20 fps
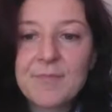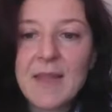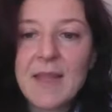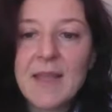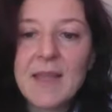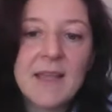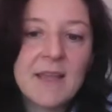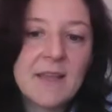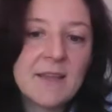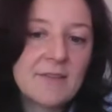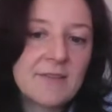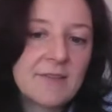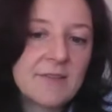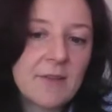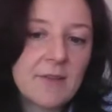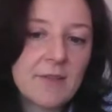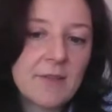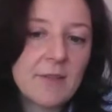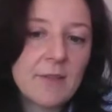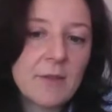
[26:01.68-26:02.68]
And
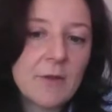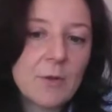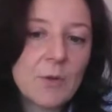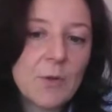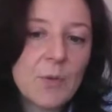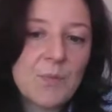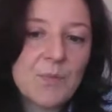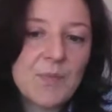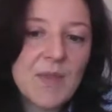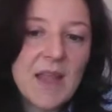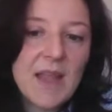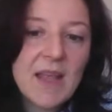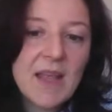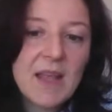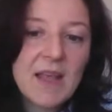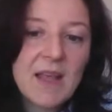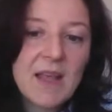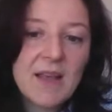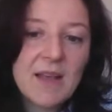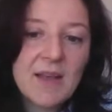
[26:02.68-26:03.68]
the
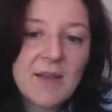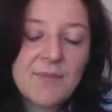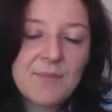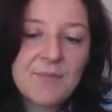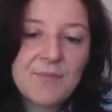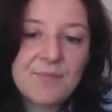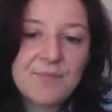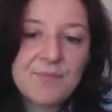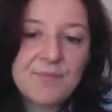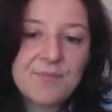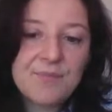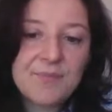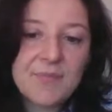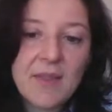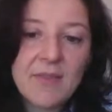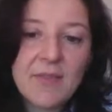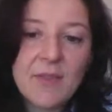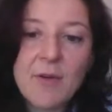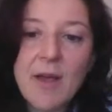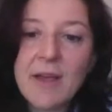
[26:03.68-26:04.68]

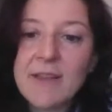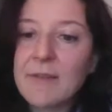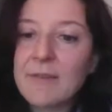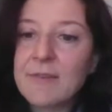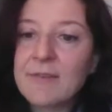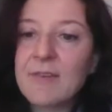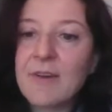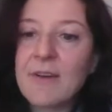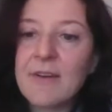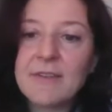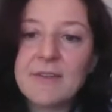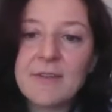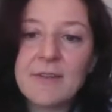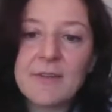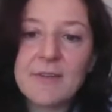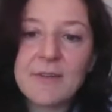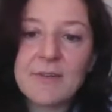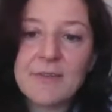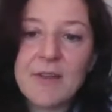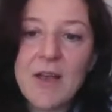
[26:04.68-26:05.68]
right-hand side
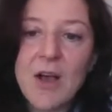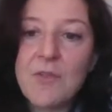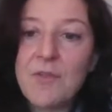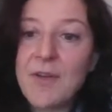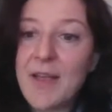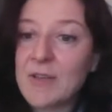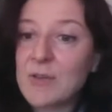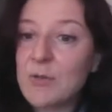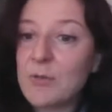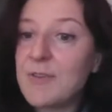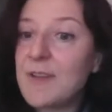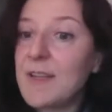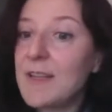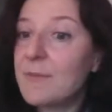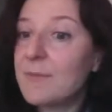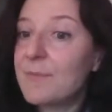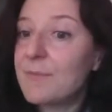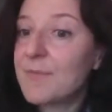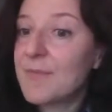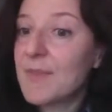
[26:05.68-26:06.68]
is our vector v.